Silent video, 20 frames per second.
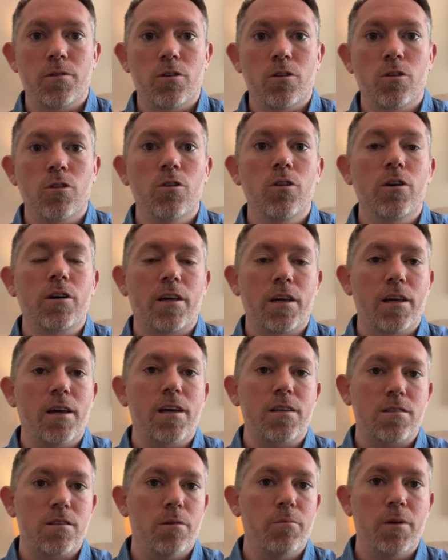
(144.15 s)
looking
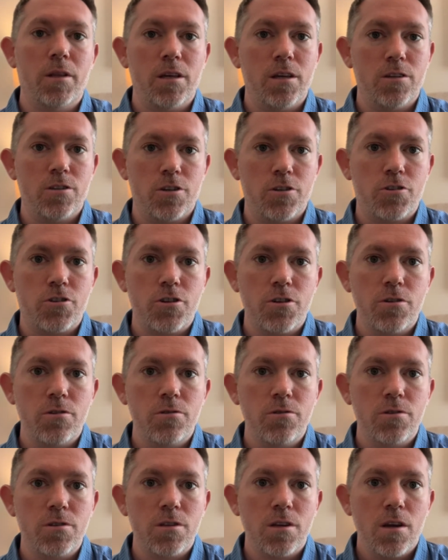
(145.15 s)
at some of these
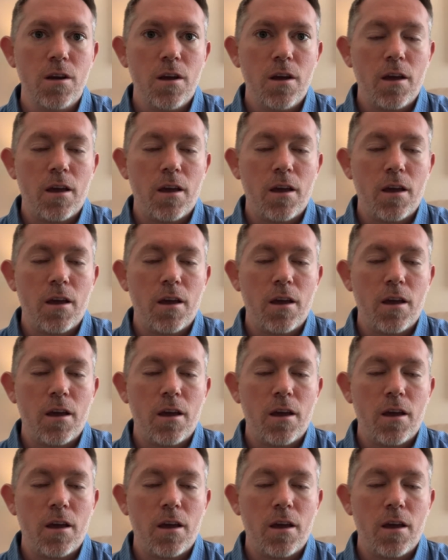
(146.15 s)
issues,